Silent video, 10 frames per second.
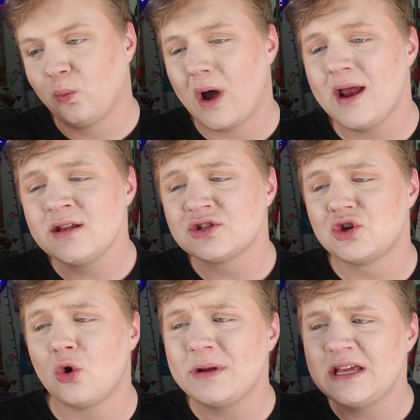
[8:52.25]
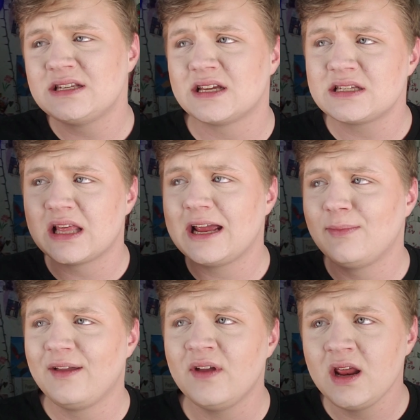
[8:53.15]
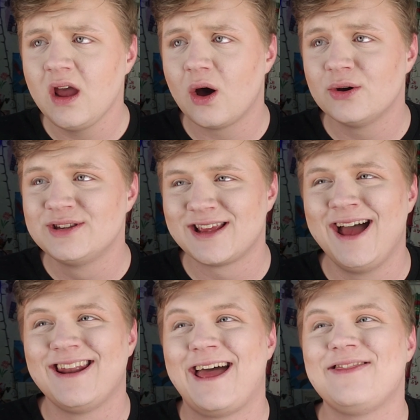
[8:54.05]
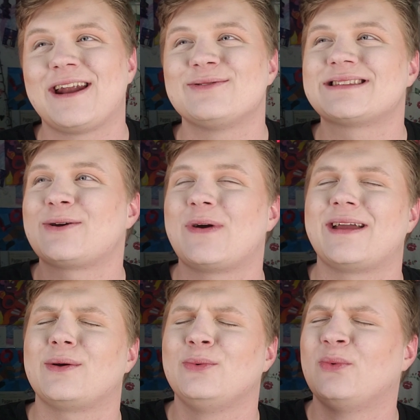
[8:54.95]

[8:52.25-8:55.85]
why does nobody dislike my videos? And then I was like, wait.